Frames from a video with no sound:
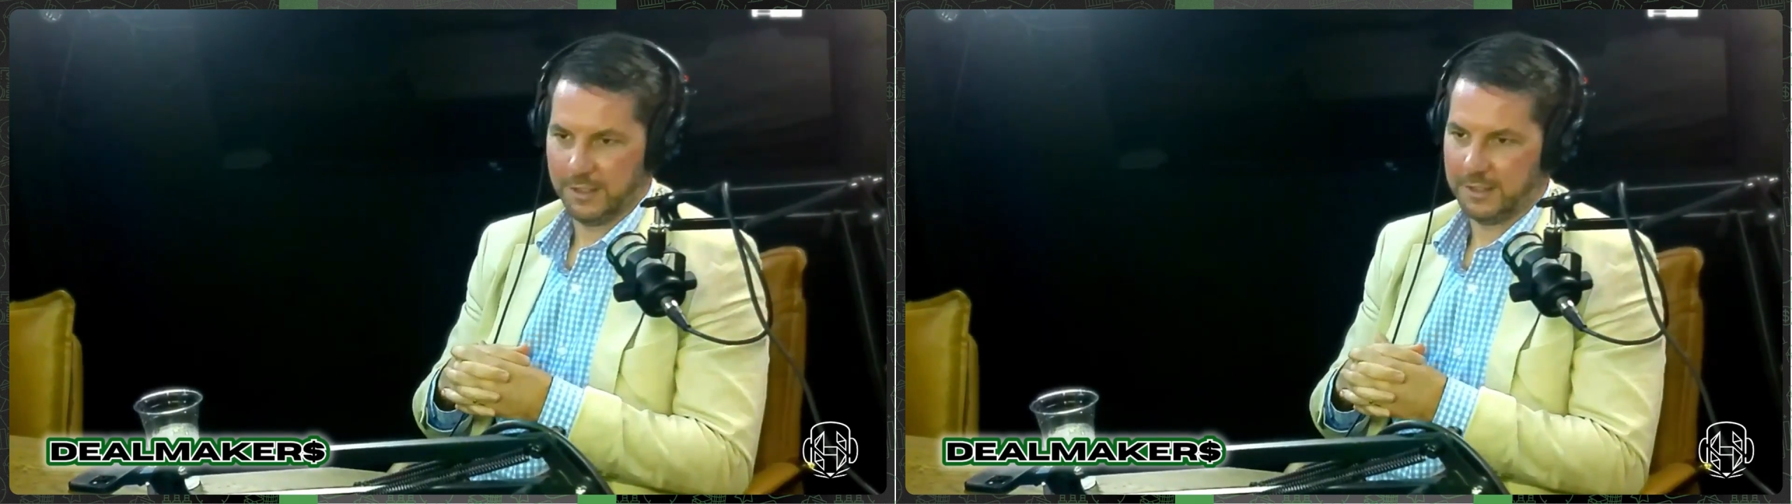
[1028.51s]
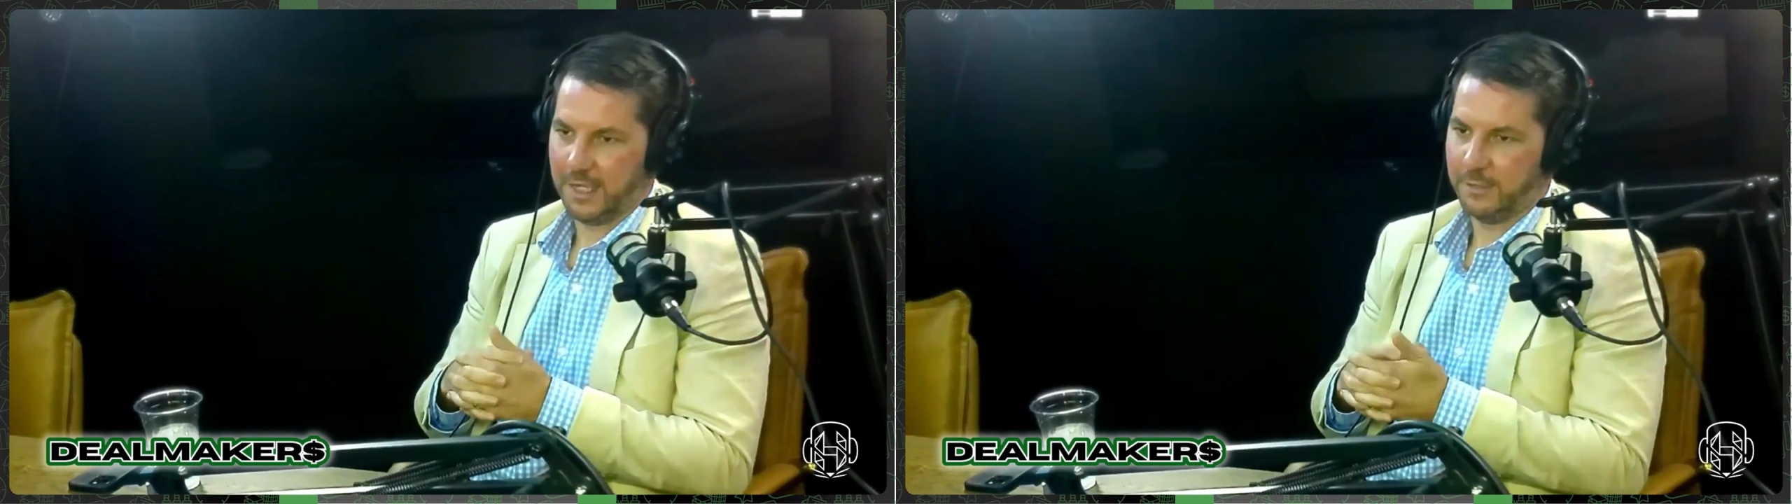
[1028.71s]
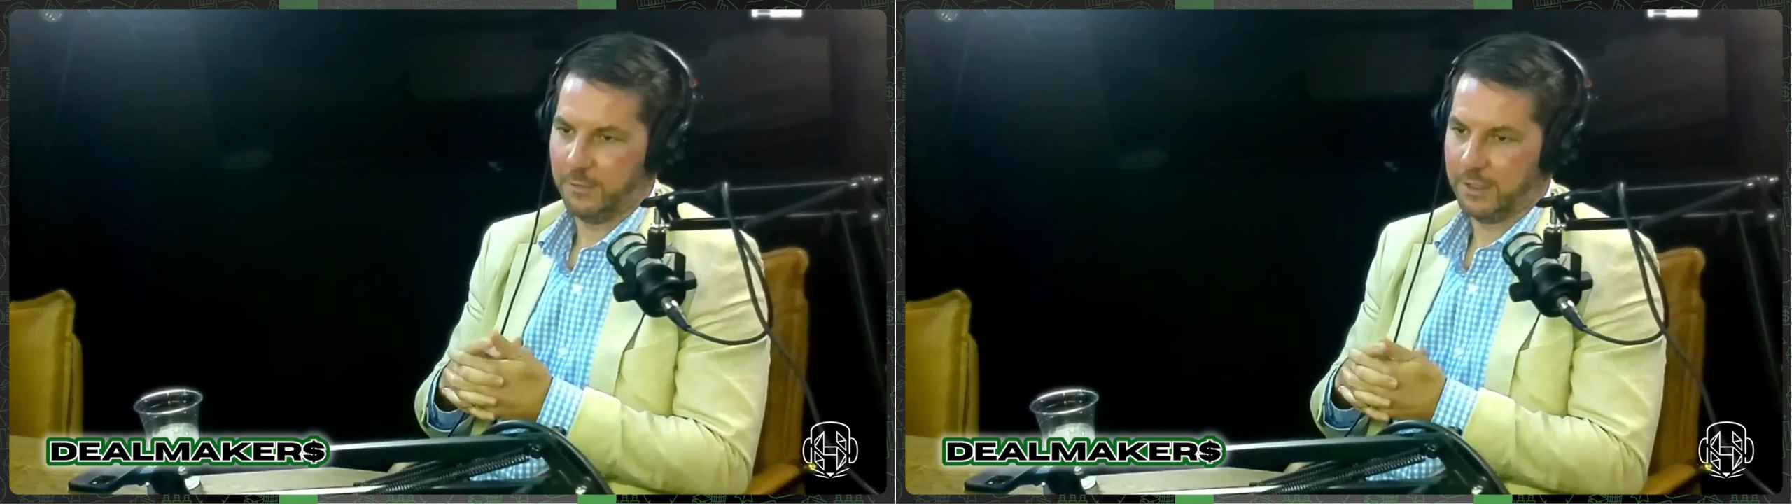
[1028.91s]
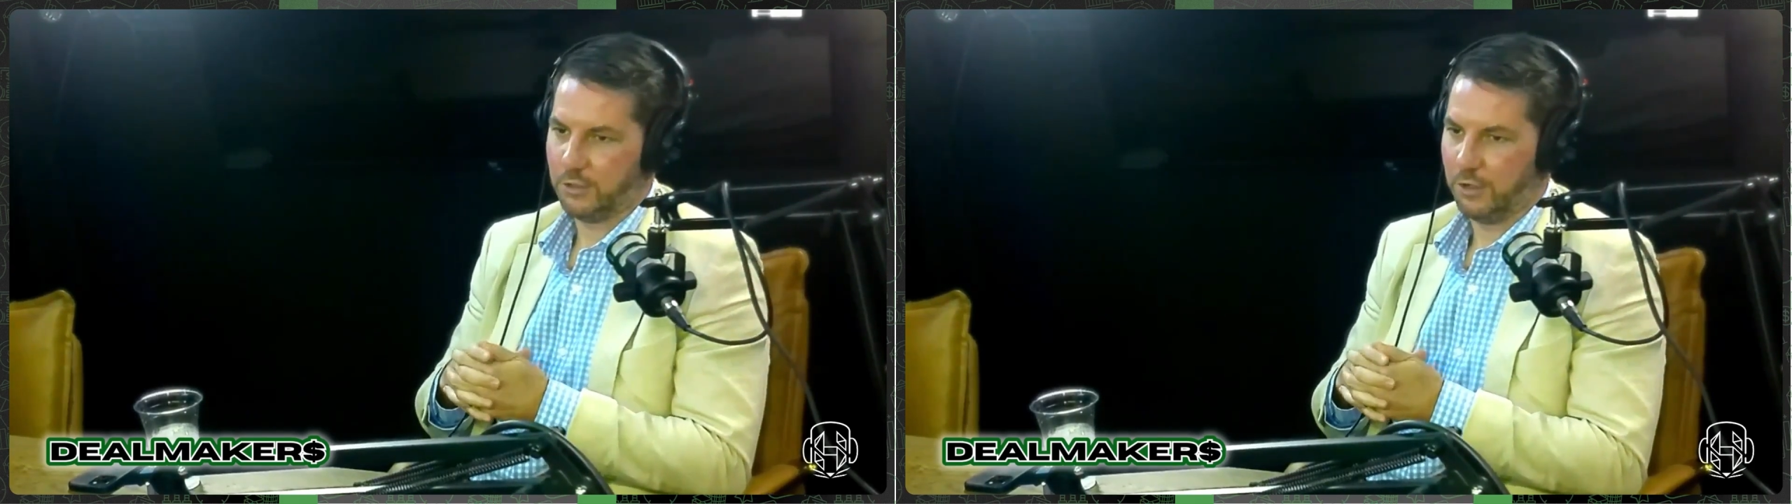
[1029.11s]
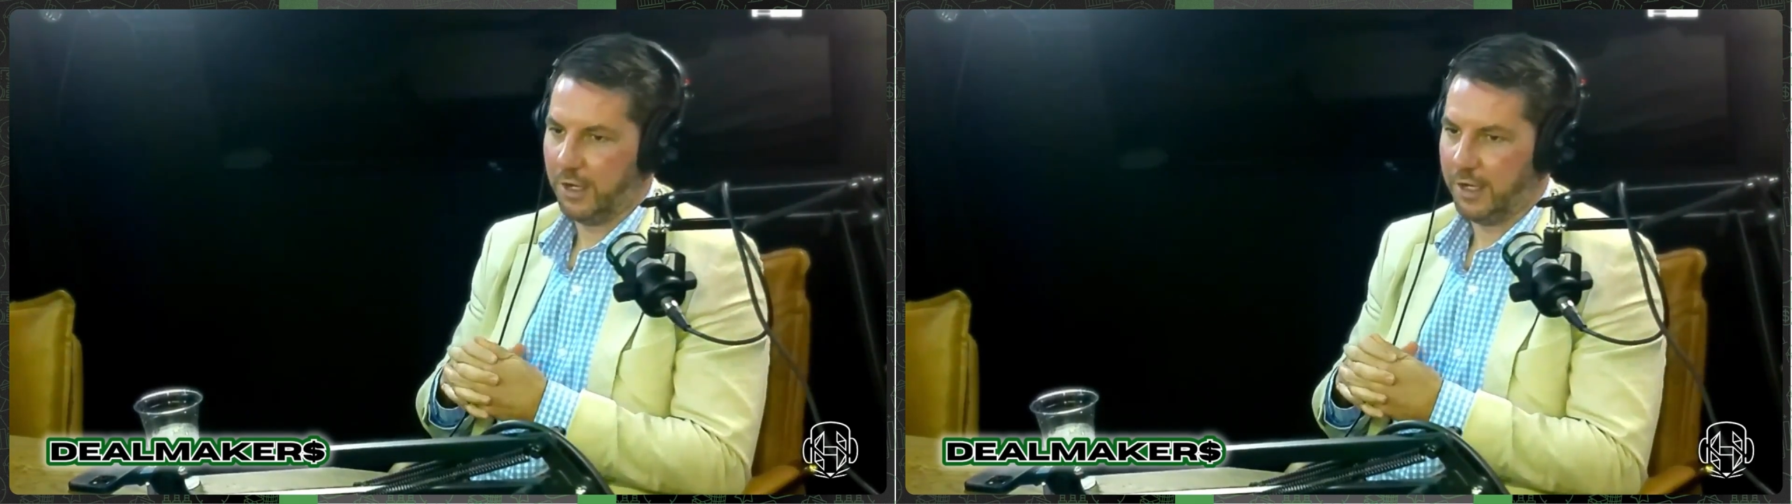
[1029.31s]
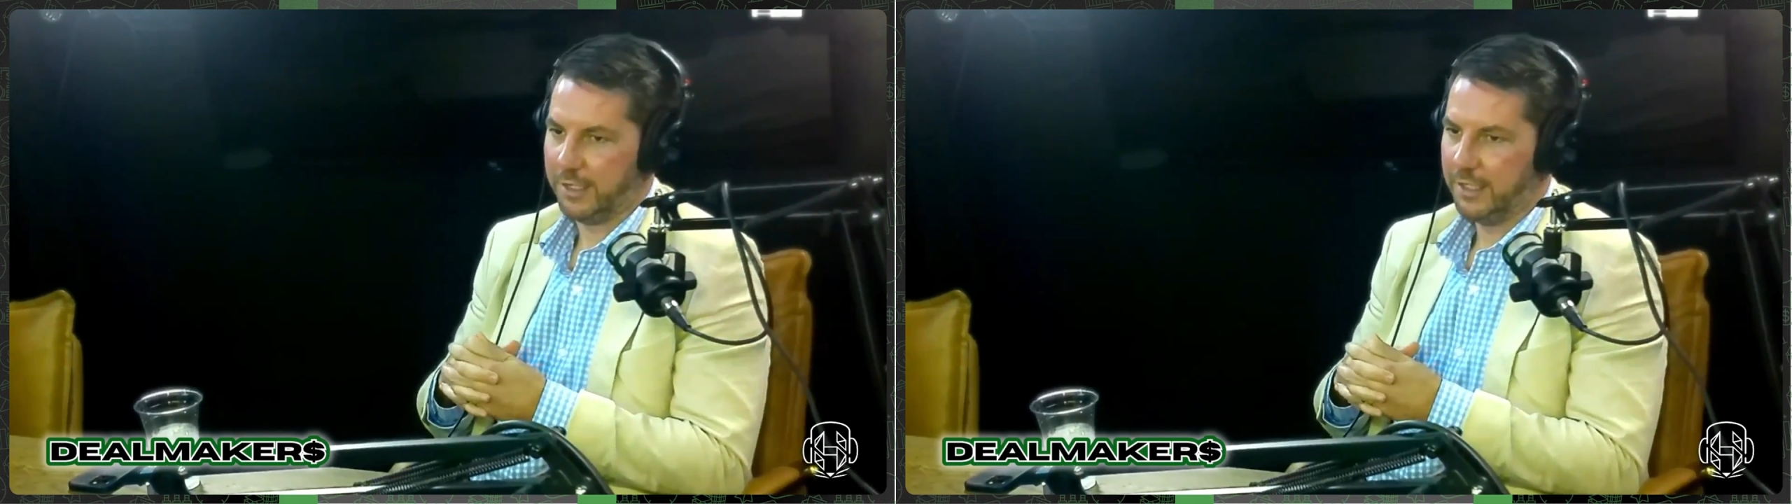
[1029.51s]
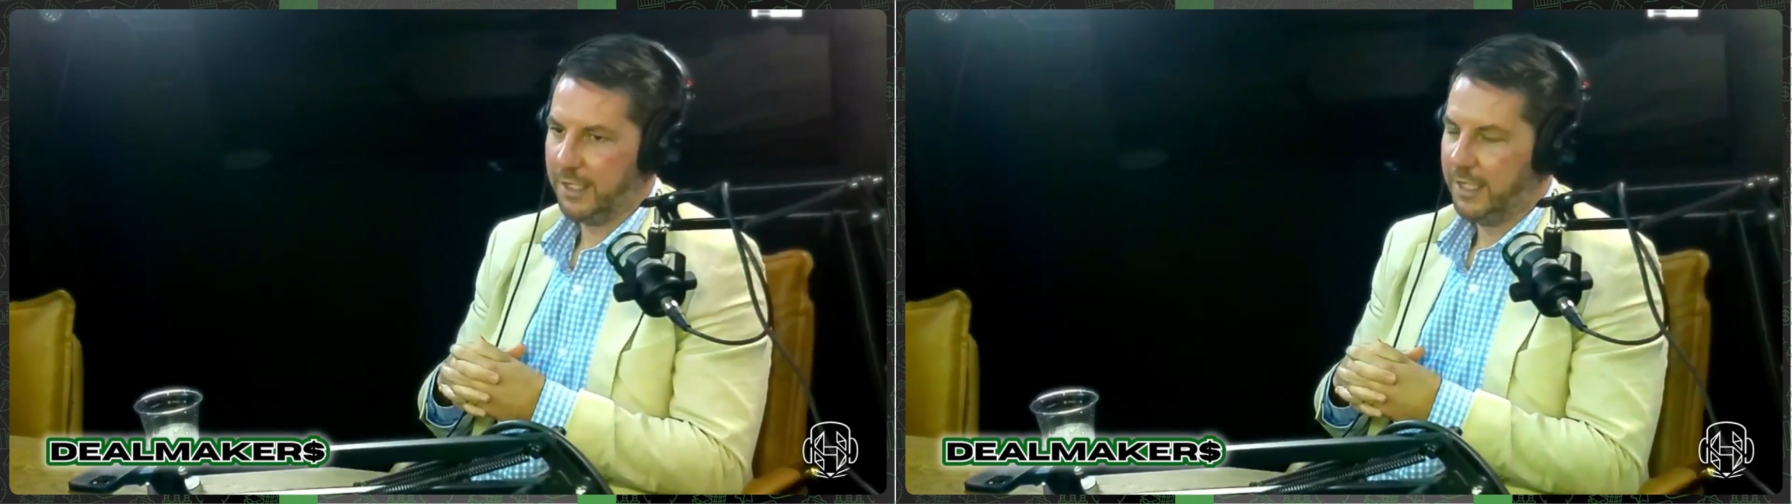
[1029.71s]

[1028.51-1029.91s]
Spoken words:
Italian restaurant,